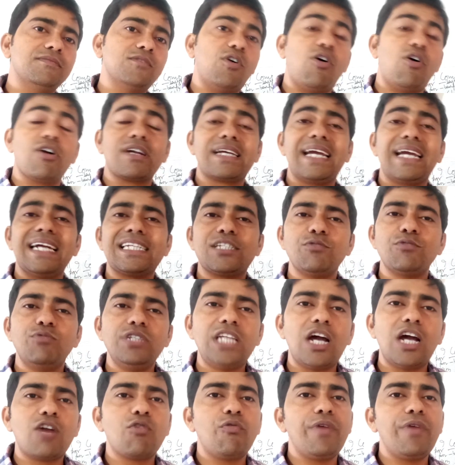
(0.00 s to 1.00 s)
or gets
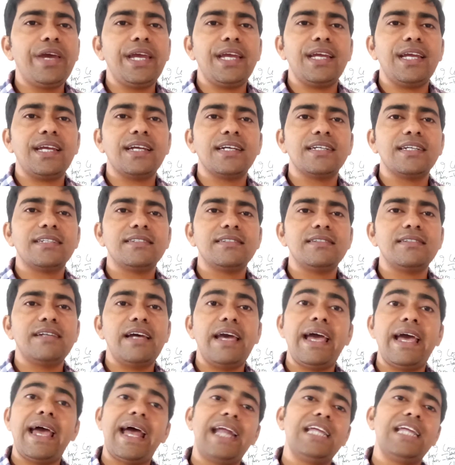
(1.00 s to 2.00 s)
withered away,
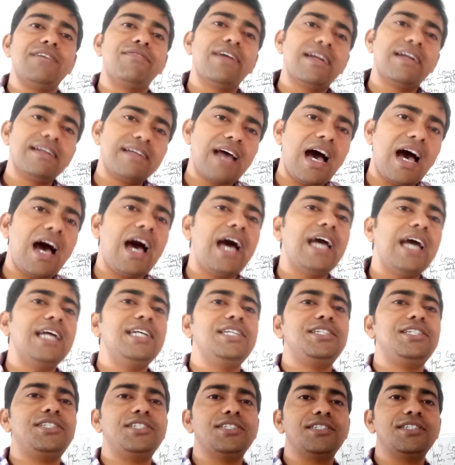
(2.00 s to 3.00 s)
and even
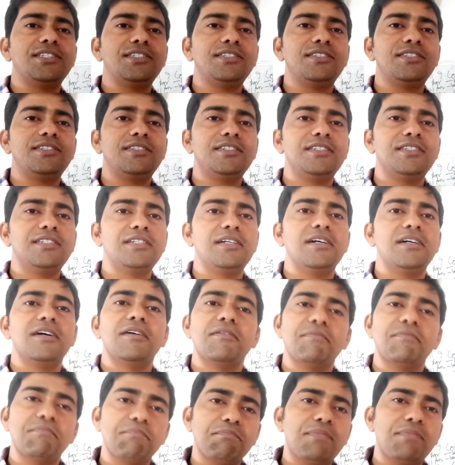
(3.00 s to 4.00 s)
died,
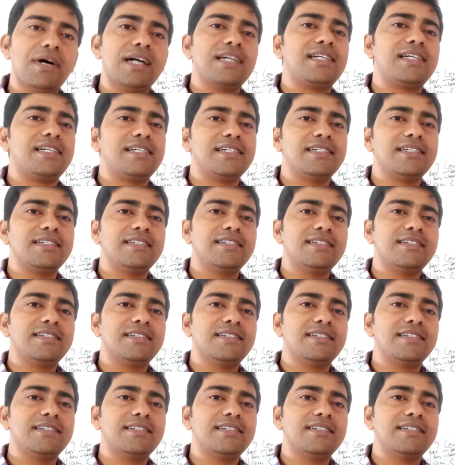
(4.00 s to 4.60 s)
but